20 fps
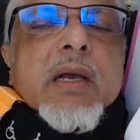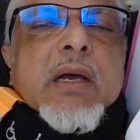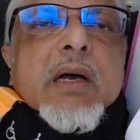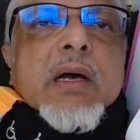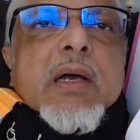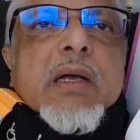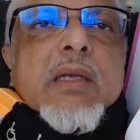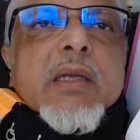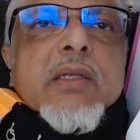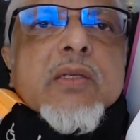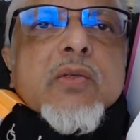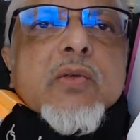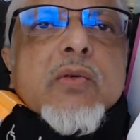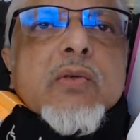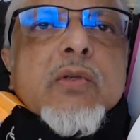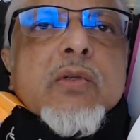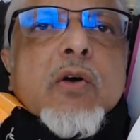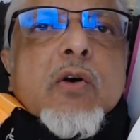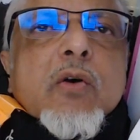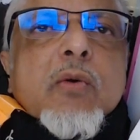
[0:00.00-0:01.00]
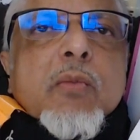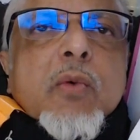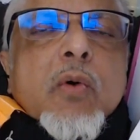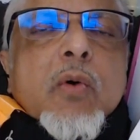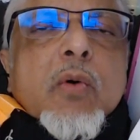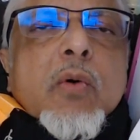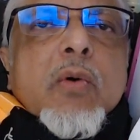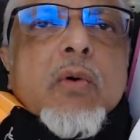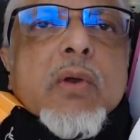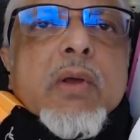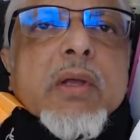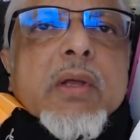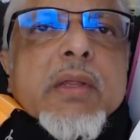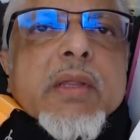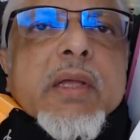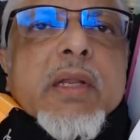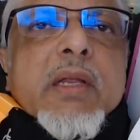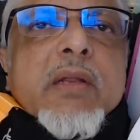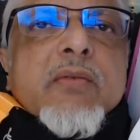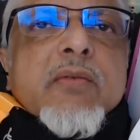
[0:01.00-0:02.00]
I do no more
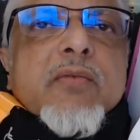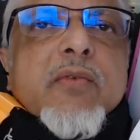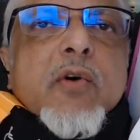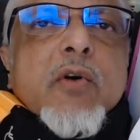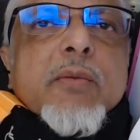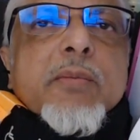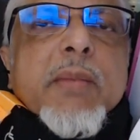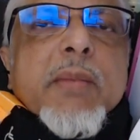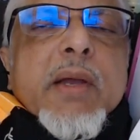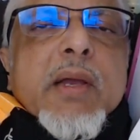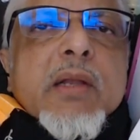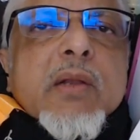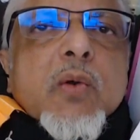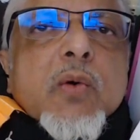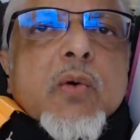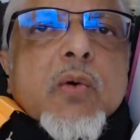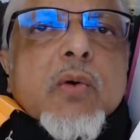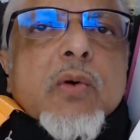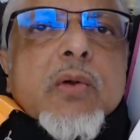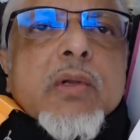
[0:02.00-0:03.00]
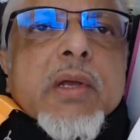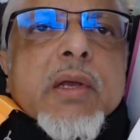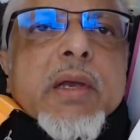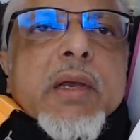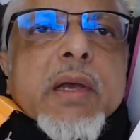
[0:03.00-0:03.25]
than invoke my Lord,